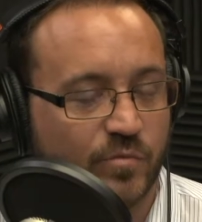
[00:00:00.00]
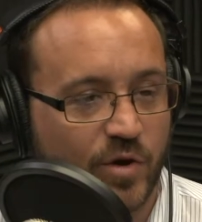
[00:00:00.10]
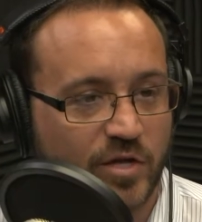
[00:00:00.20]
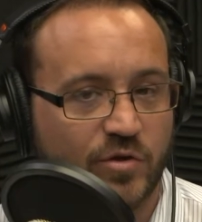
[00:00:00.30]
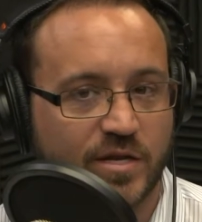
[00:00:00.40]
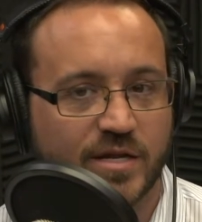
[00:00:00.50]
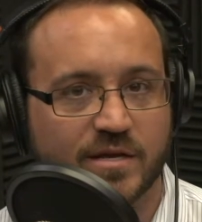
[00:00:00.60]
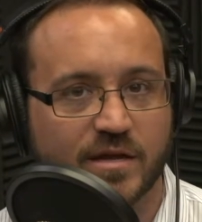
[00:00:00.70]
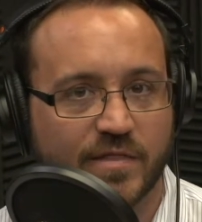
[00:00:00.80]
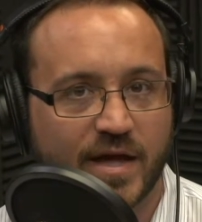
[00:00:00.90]
and what you need to
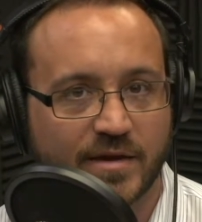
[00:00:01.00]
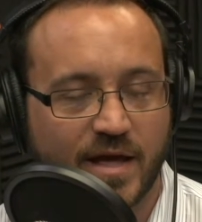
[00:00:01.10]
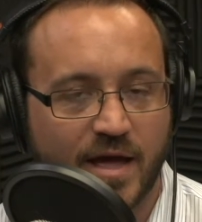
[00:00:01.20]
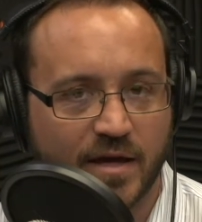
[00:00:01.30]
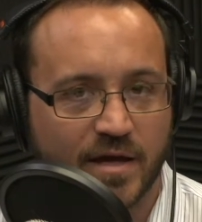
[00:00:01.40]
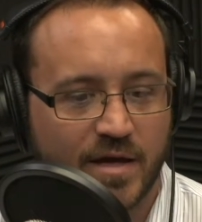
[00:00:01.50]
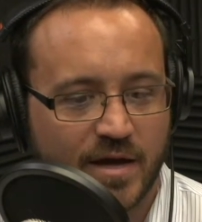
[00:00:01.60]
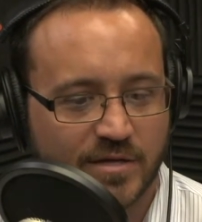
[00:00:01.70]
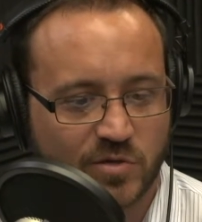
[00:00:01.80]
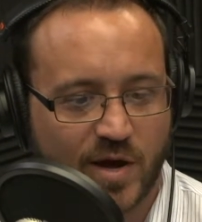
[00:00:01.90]
get done that day.
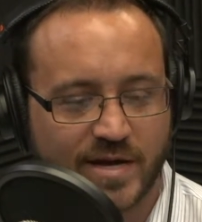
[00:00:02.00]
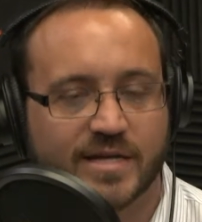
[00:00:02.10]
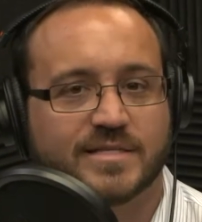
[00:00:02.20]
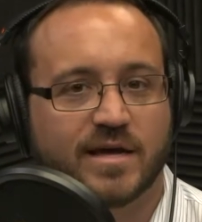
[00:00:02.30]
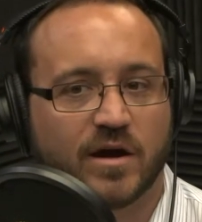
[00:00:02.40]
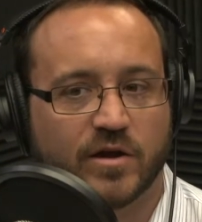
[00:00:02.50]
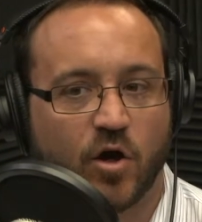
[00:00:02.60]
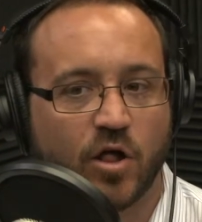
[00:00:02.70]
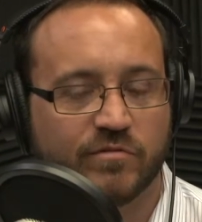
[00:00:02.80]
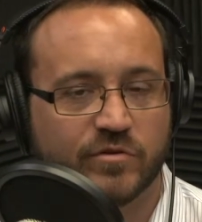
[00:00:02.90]
And so I need to take on
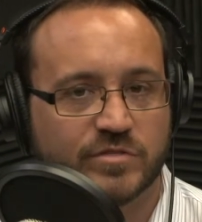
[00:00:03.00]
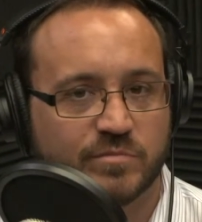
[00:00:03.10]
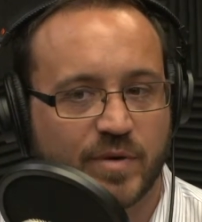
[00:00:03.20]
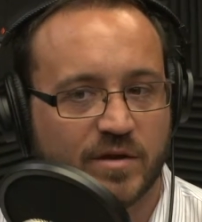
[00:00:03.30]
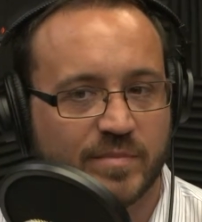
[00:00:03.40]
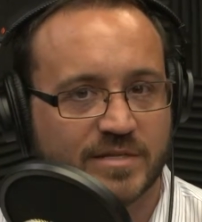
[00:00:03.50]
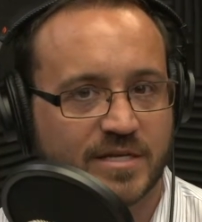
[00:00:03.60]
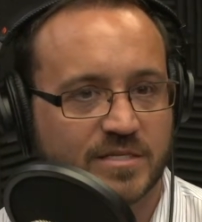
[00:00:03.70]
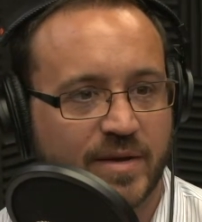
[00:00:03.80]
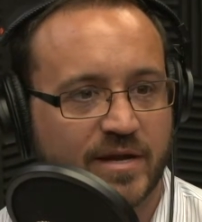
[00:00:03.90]
all of those impediments
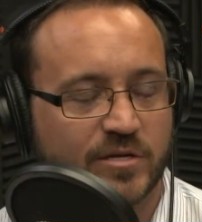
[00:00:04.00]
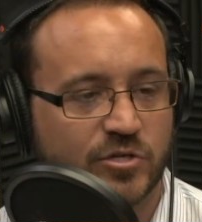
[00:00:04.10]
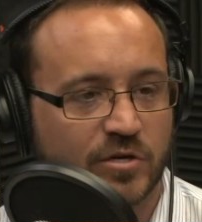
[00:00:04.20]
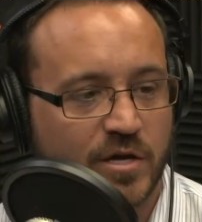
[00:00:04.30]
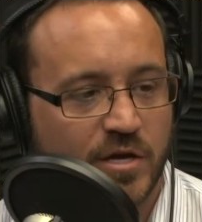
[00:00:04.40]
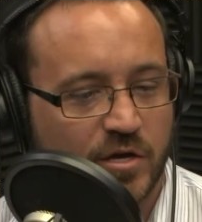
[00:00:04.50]
as a manager,